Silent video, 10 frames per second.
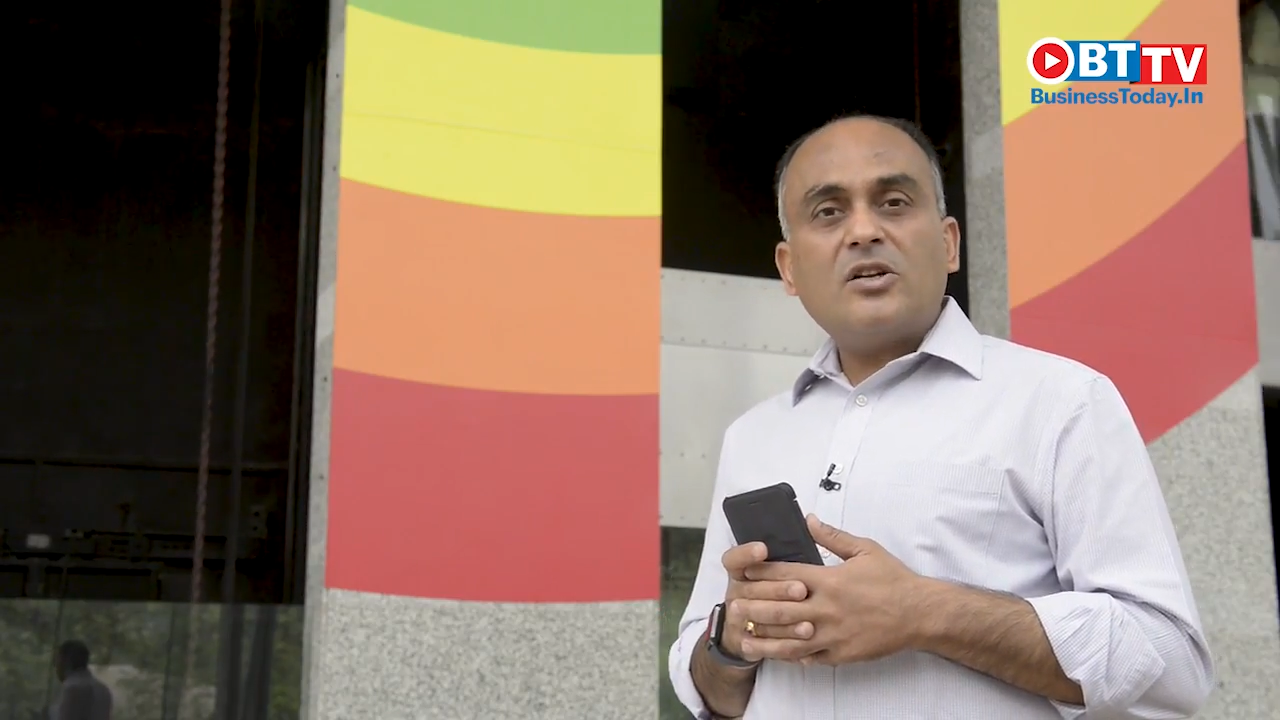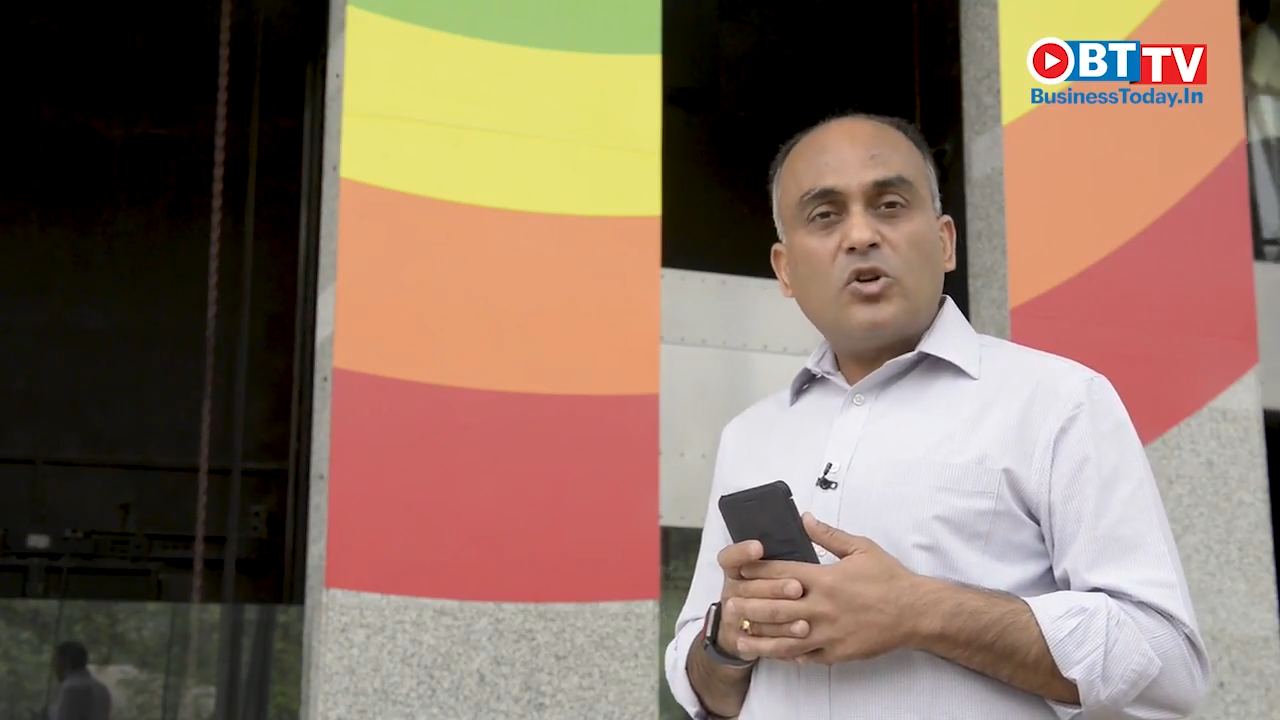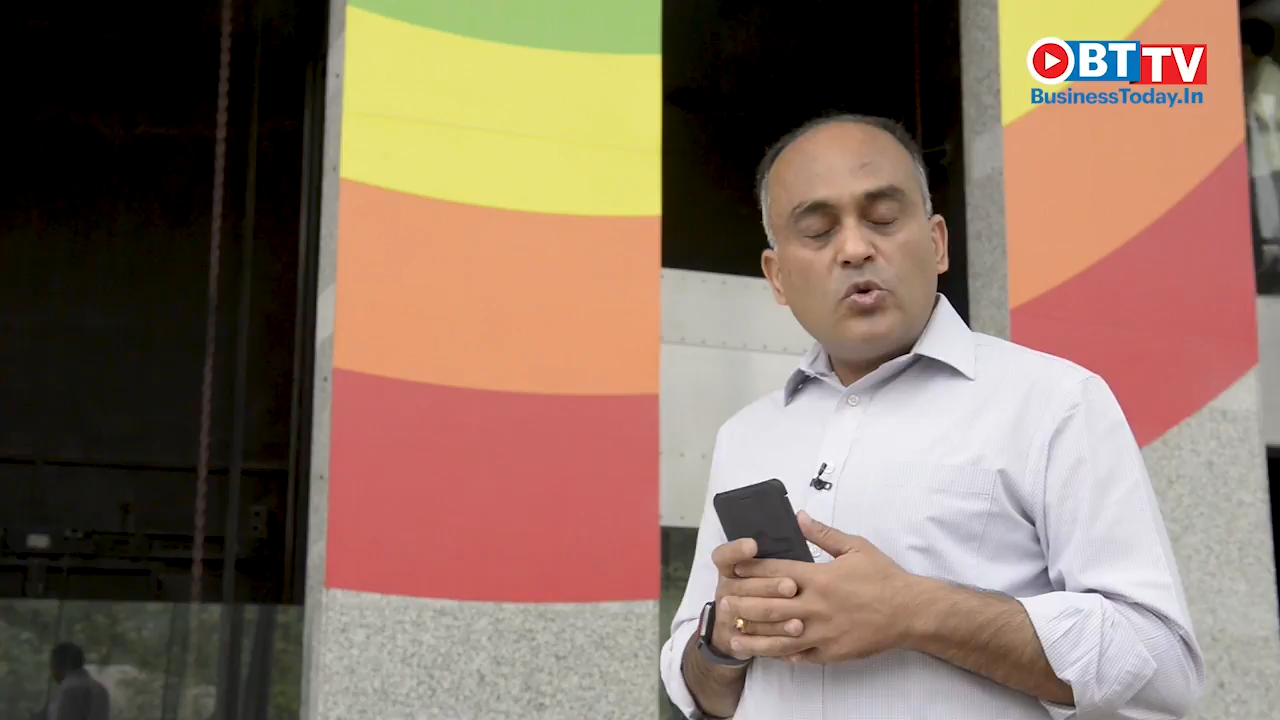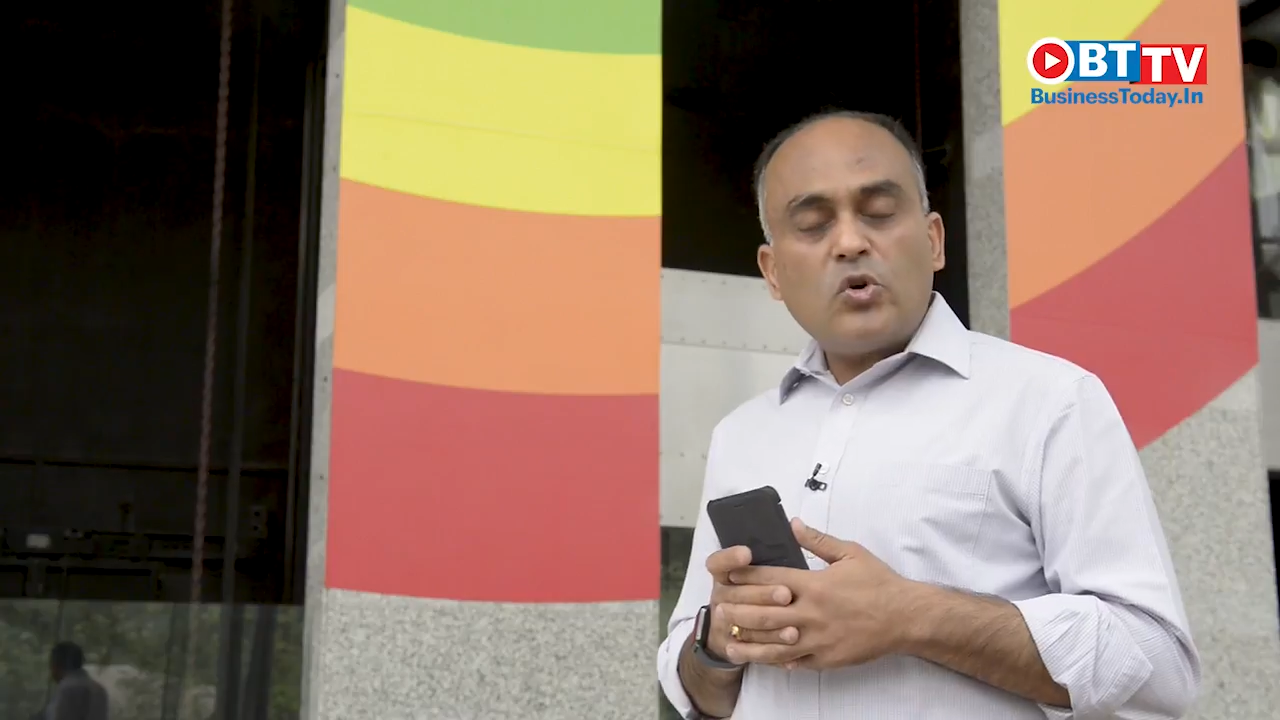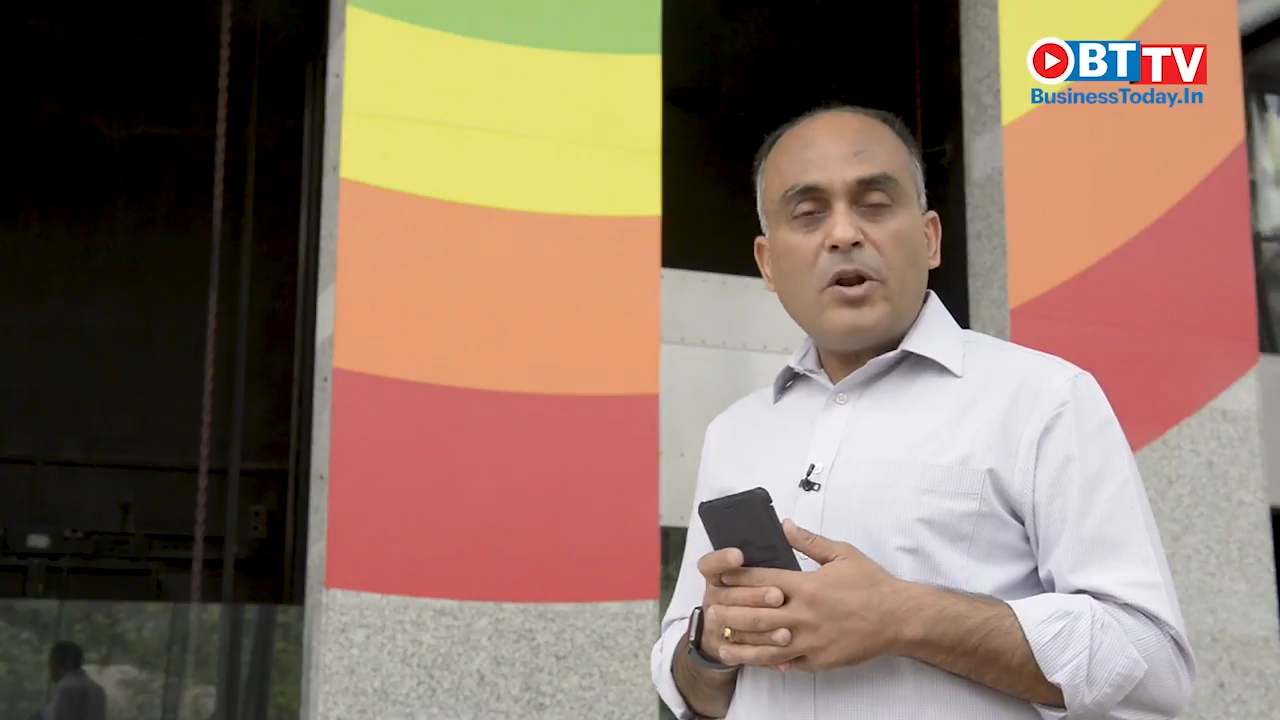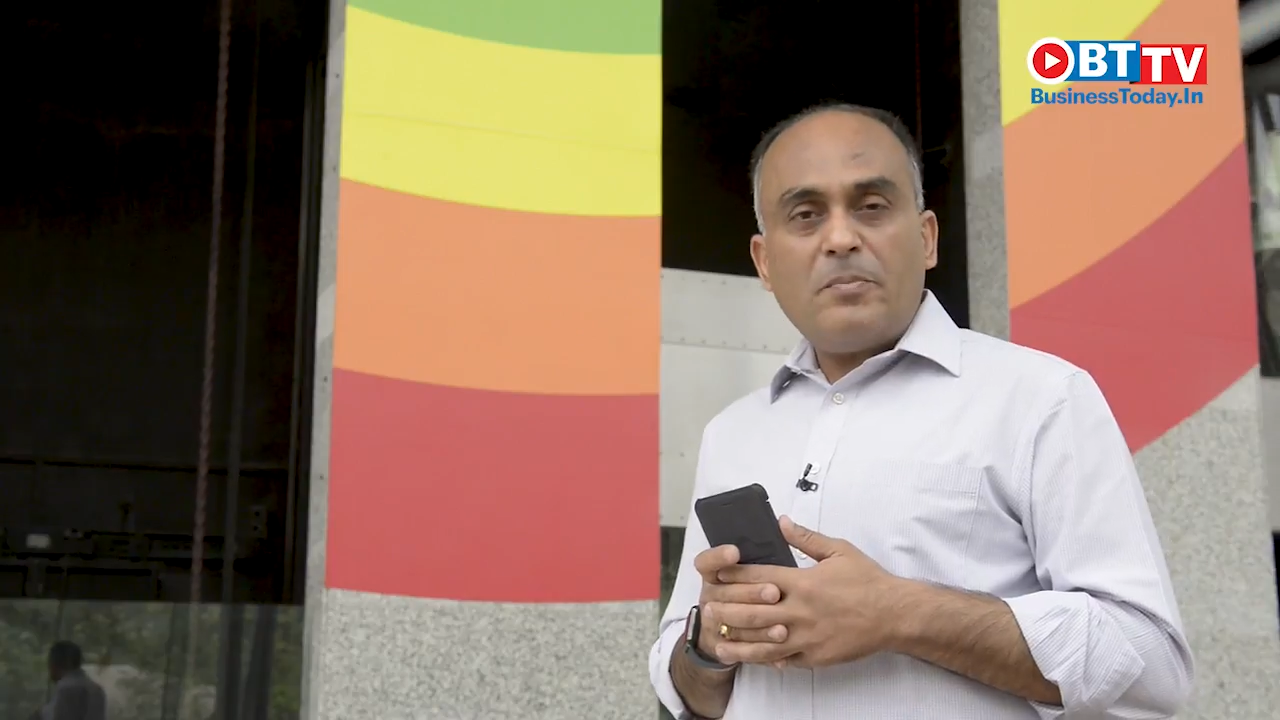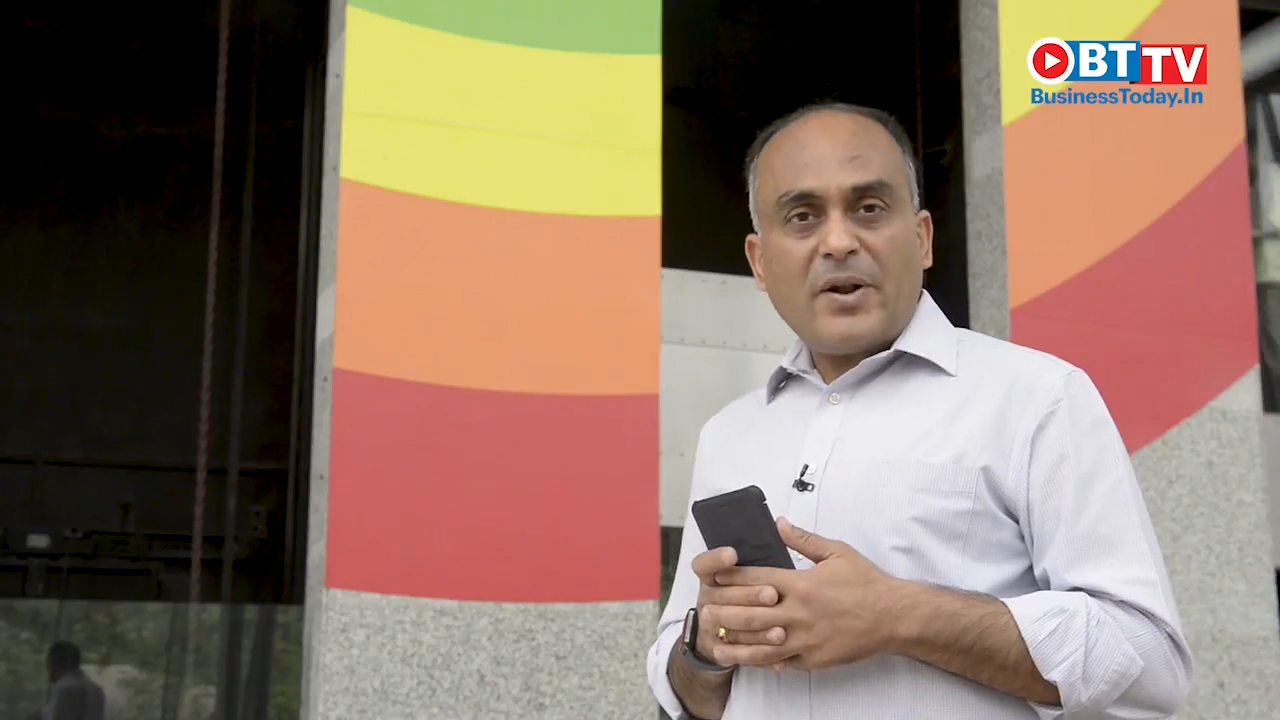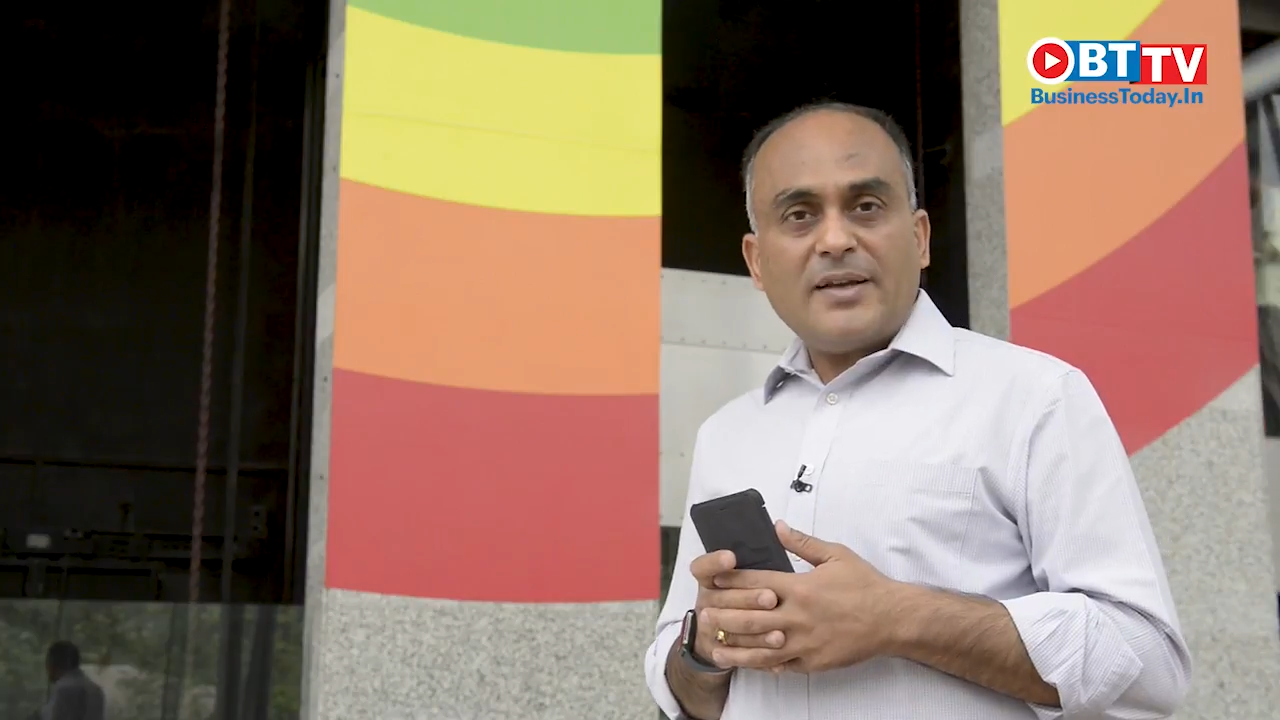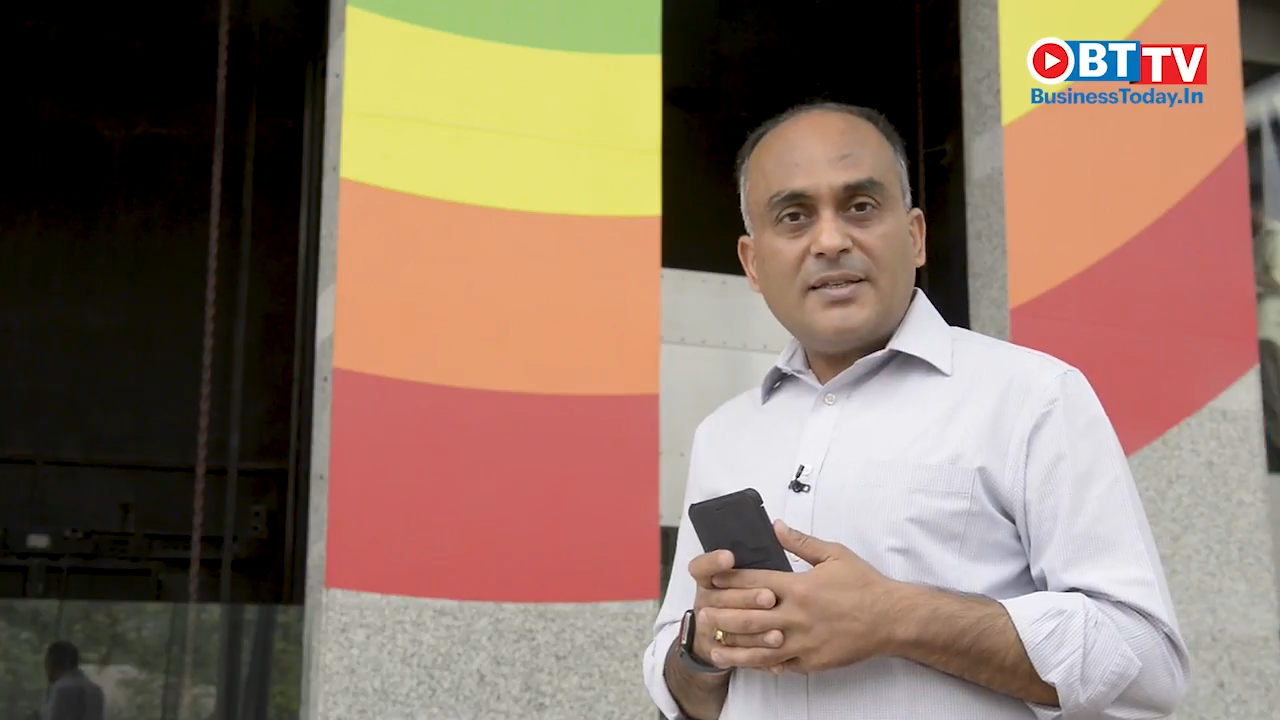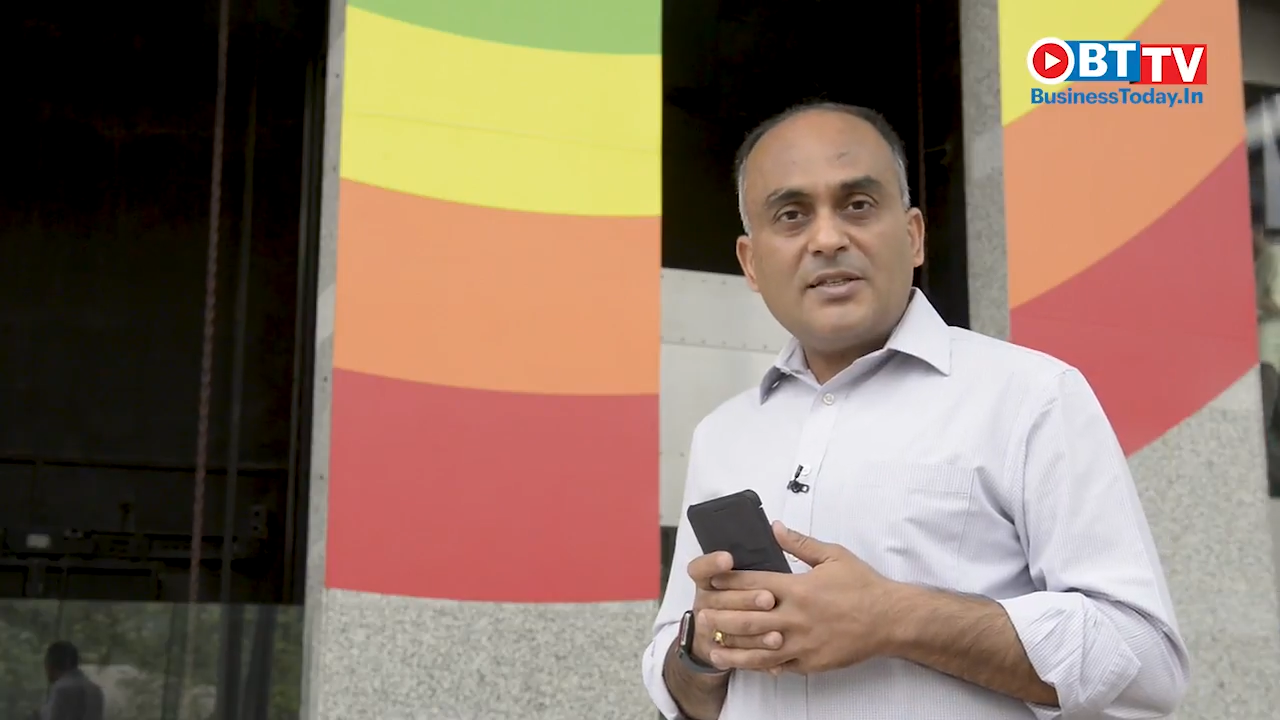crude oil
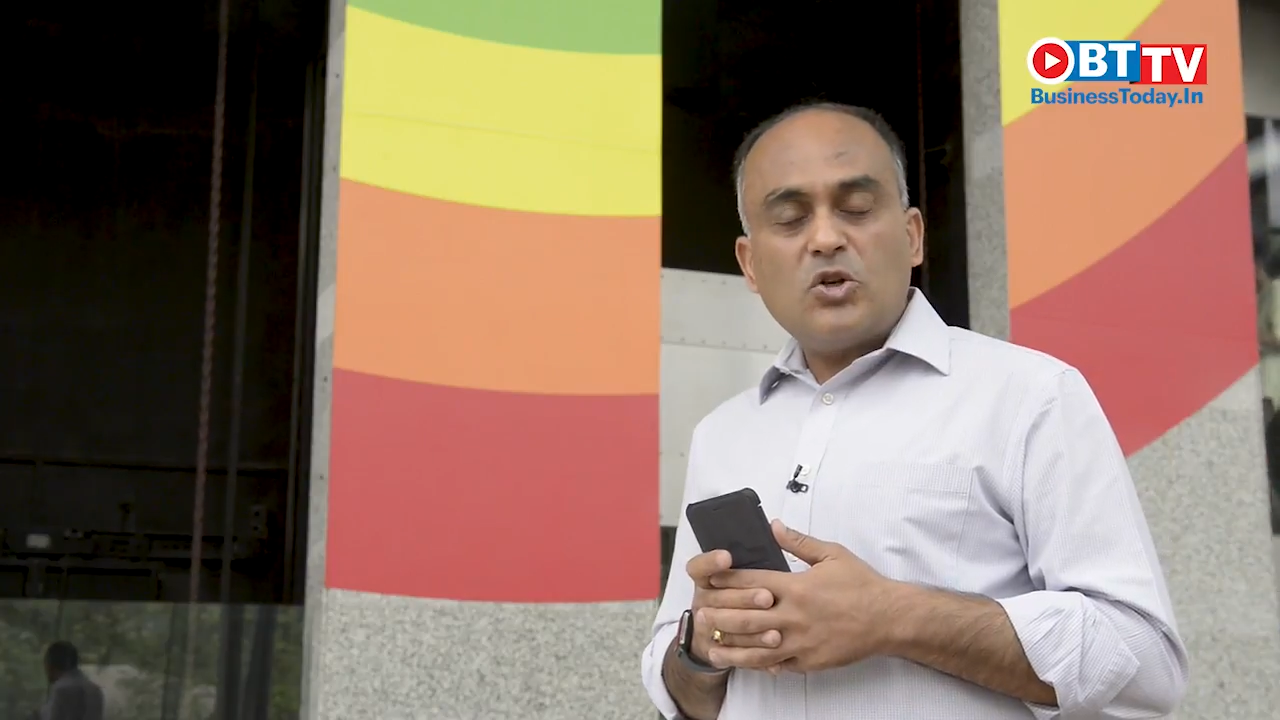prices